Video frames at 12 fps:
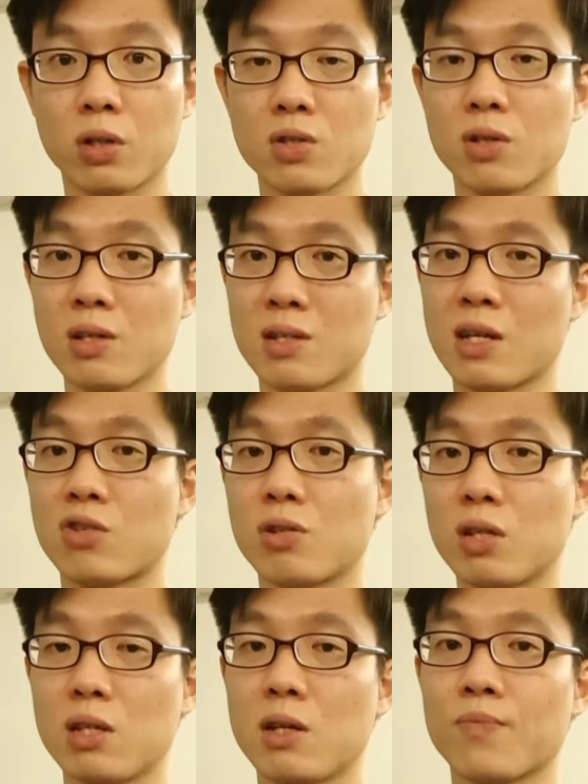This one is
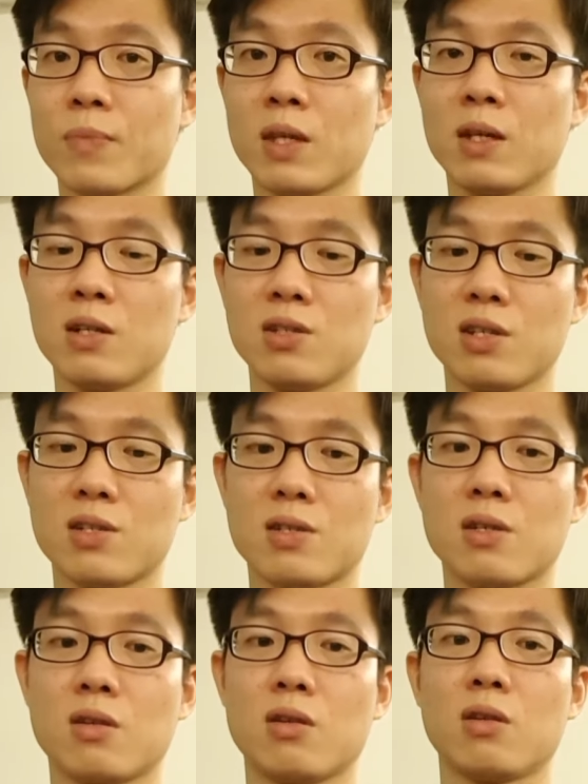actually
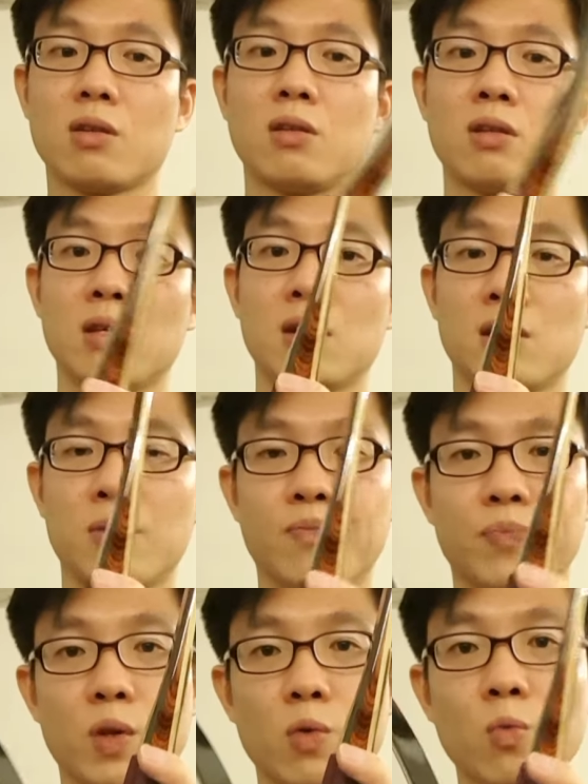just the
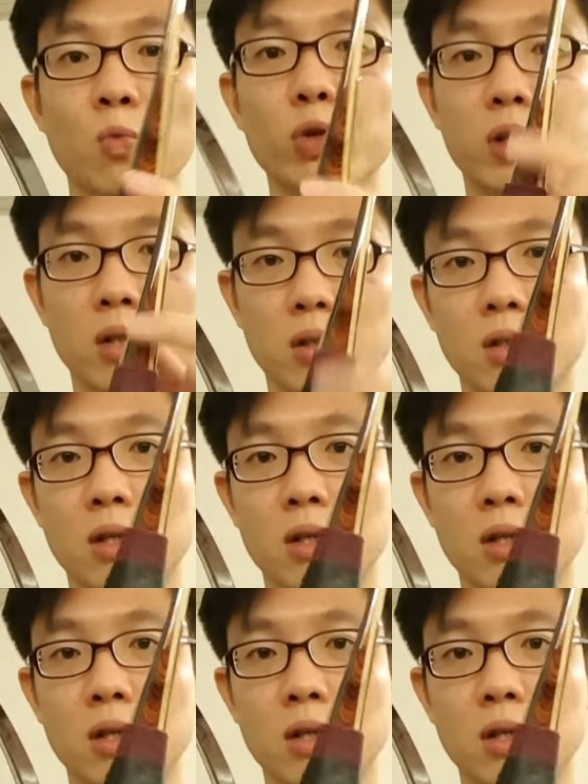wood.